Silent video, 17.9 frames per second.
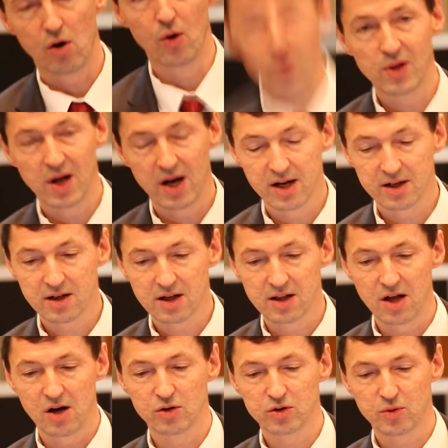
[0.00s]
online
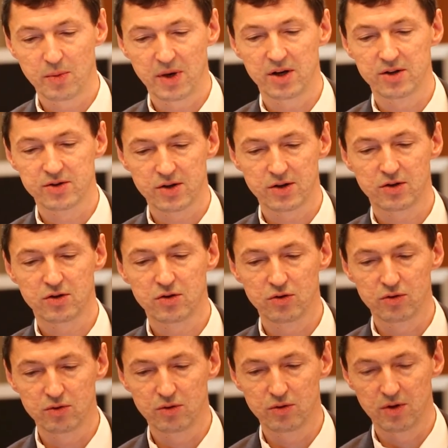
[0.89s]
cloud-based
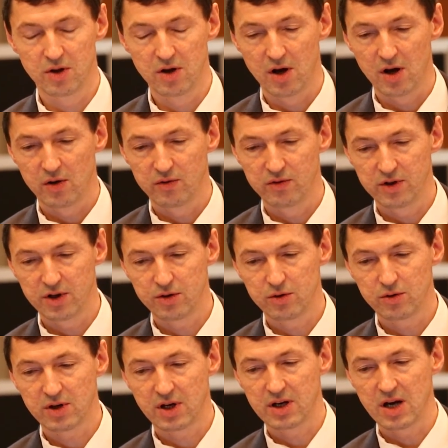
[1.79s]
tool where
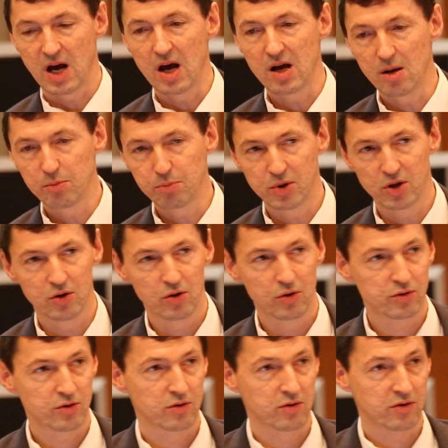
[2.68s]
you can
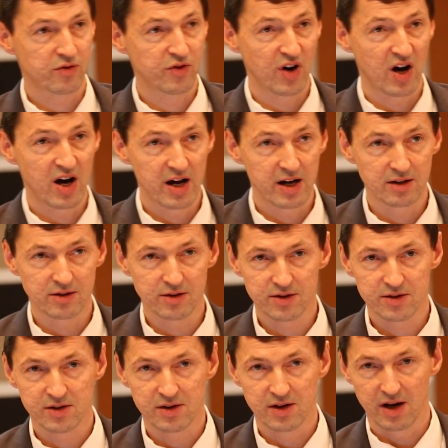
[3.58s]
upload your
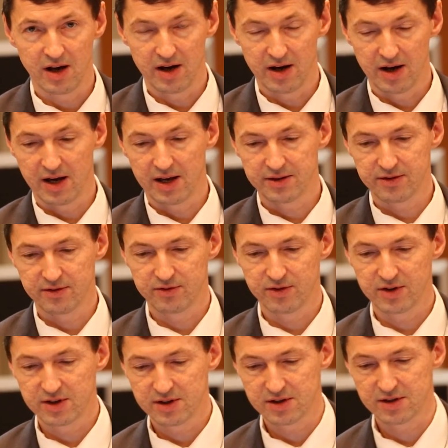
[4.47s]
files, and
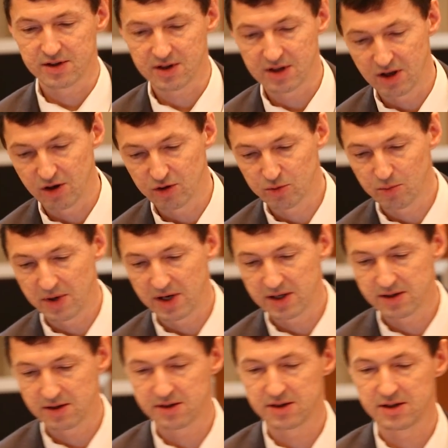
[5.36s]
this
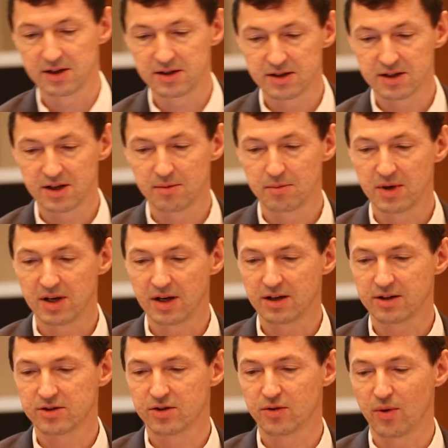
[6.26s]
cloud-based system
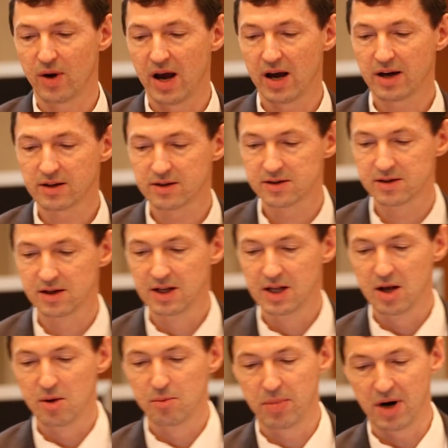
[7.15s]
extracts
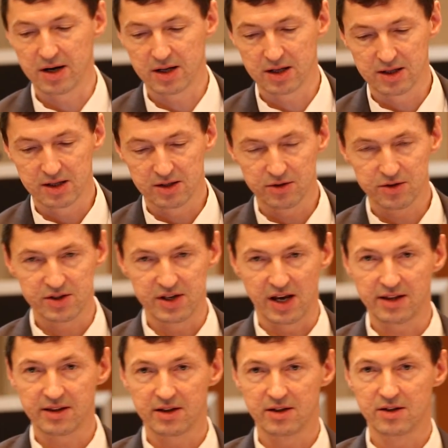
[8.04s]
parallel
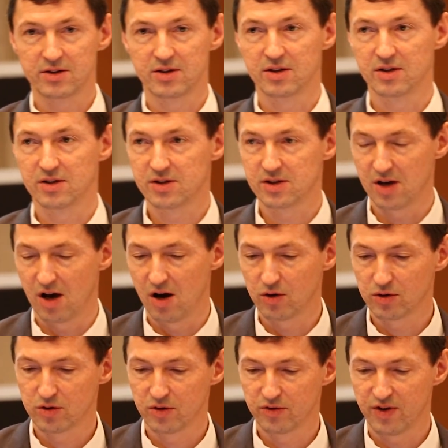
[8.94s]
sentences
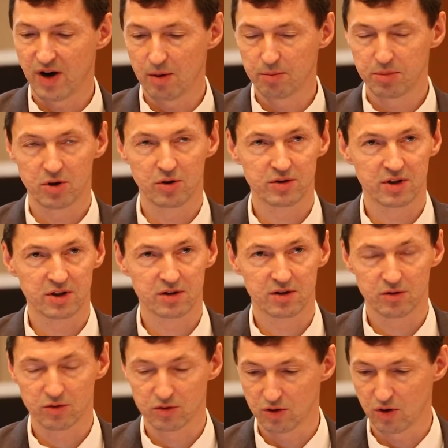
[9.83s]
out of uploaded
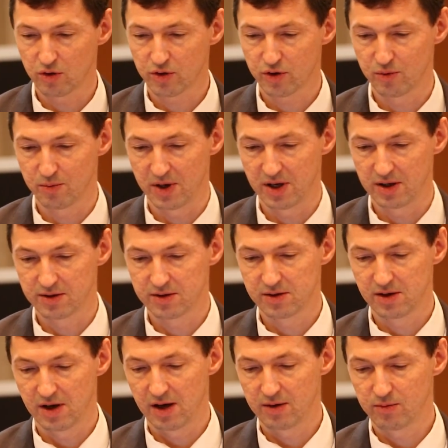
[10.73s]

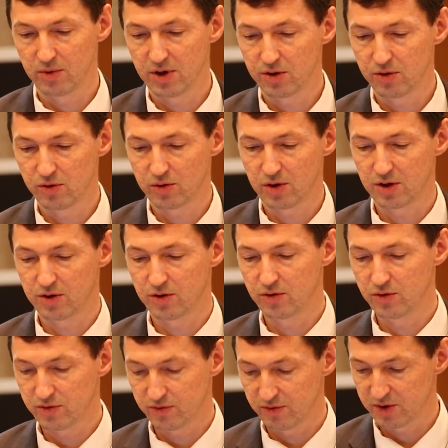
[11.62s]
documents. And when you can
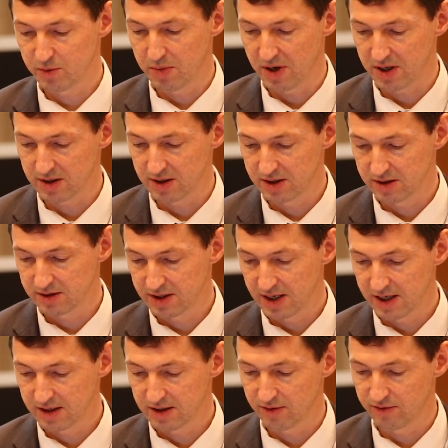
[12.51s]
use this parallel
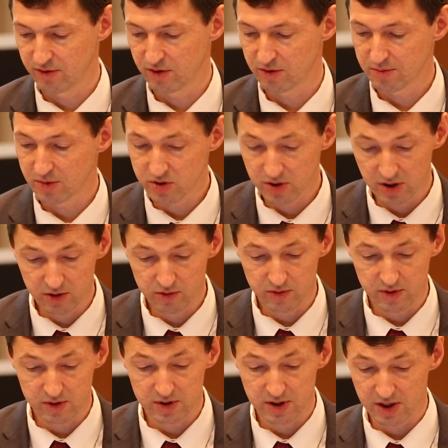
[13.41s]
data for machine
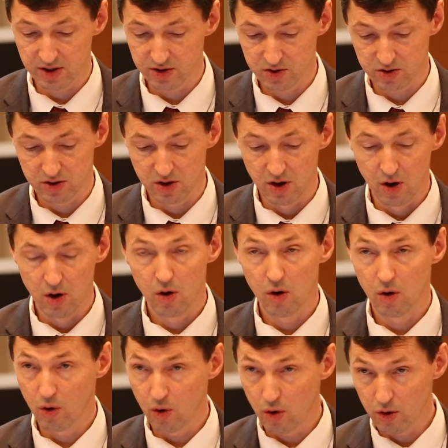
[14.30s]
translation
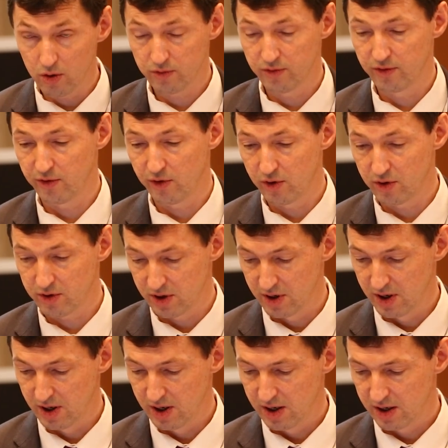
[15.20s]
or for
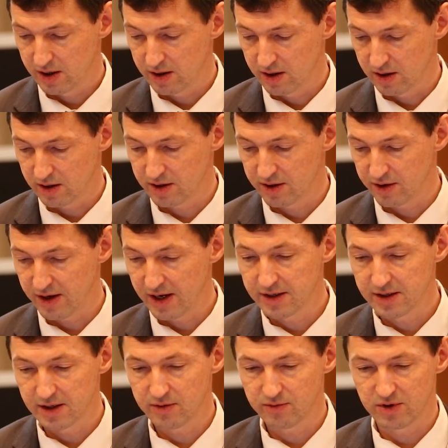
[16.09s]

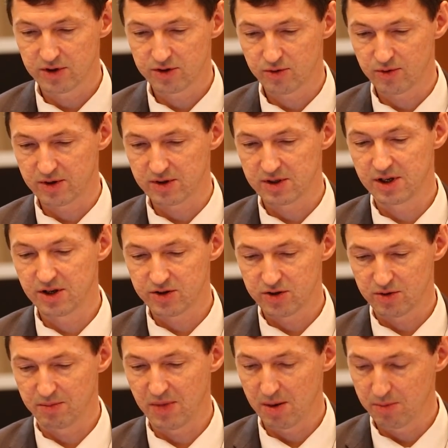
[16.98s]
creating these
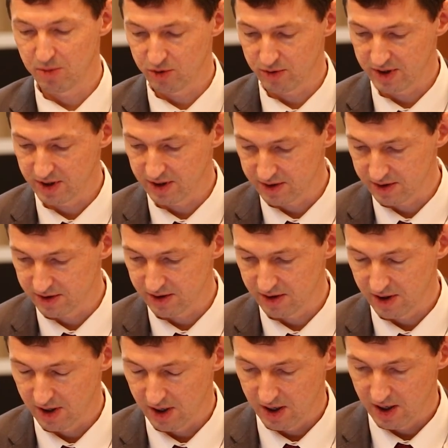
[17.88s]
translation
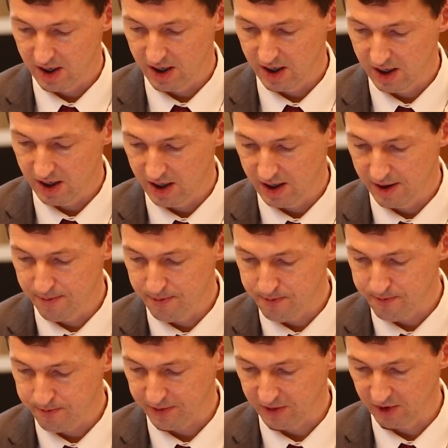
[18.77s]
memories that
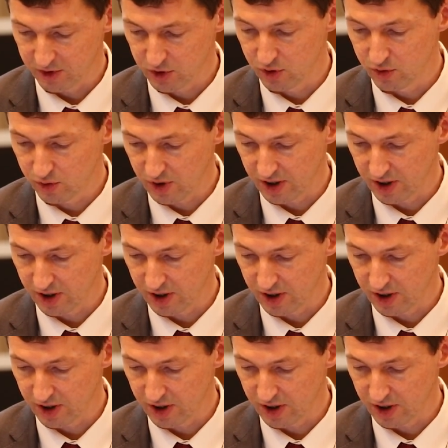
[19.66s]
you